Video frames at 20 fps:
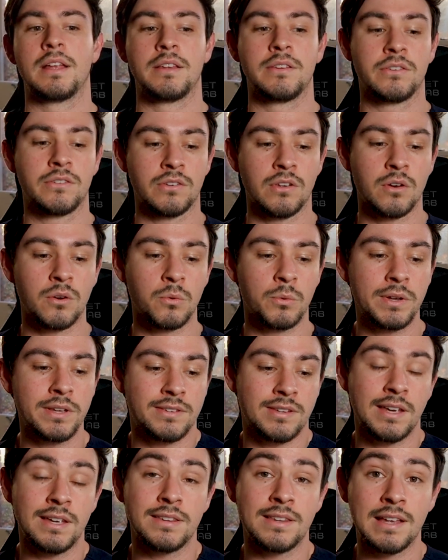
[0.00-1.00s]
And so we
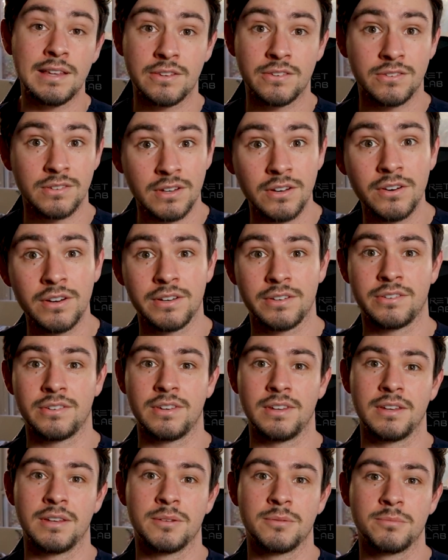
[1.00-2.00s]
take that
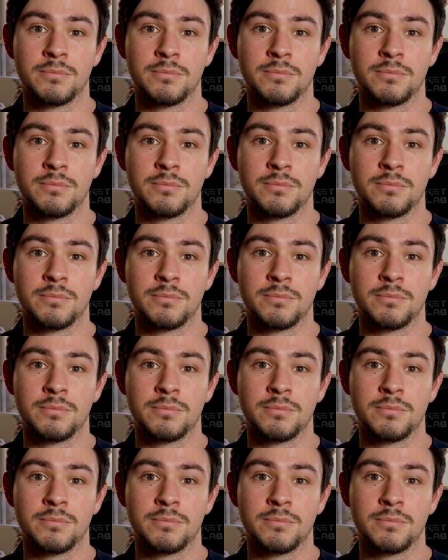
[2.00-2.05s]
seriously